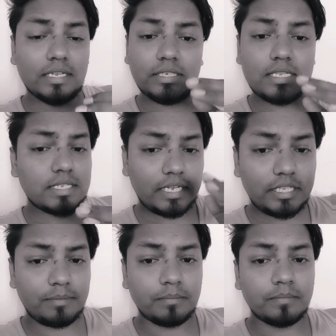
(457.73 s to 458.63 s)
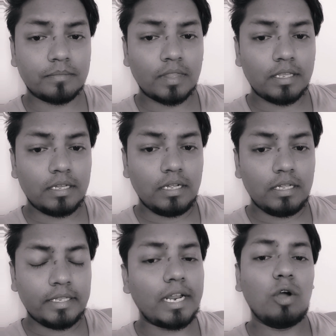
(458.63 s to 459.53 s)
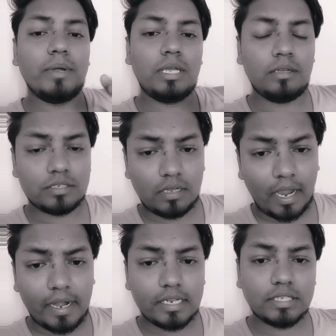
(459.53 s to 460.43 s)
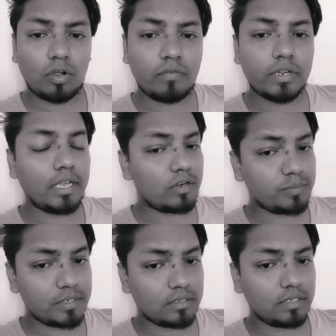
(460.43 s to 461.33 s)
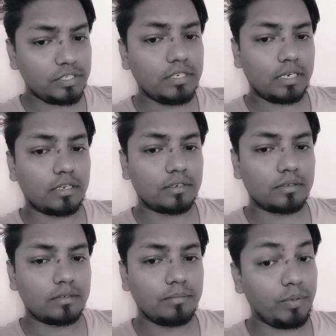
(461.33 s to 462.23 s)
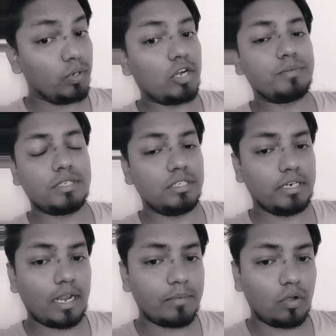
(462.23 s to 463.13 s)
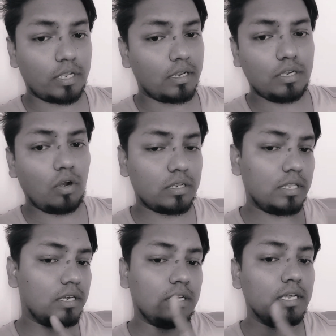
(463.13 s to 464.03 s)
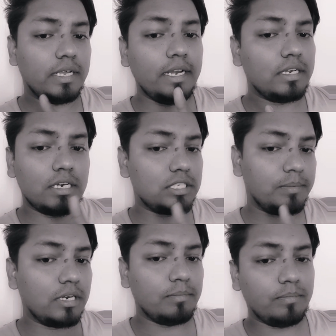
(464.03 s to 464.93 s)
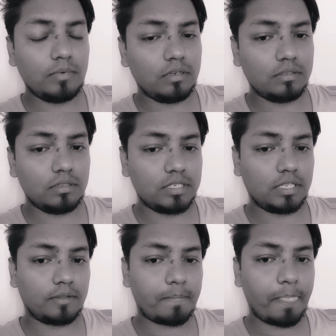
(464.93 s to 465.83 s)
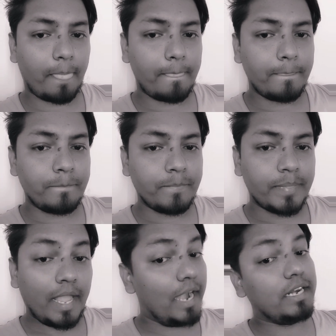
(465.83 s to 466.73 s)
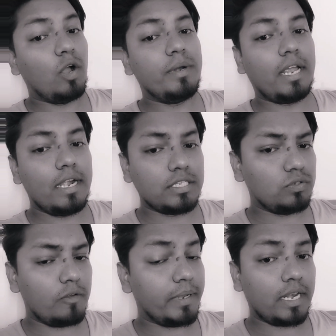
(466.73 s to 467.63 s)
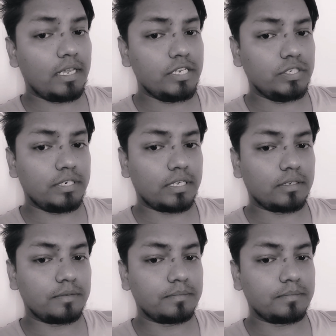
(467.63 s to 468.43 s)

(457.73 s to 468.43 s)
Just say them that how many IITs are offering aerospace engineering, pure aerospace engineering I'm talking, not the interdisciplinary this thing. And in how many IITs you have mechanical engineering.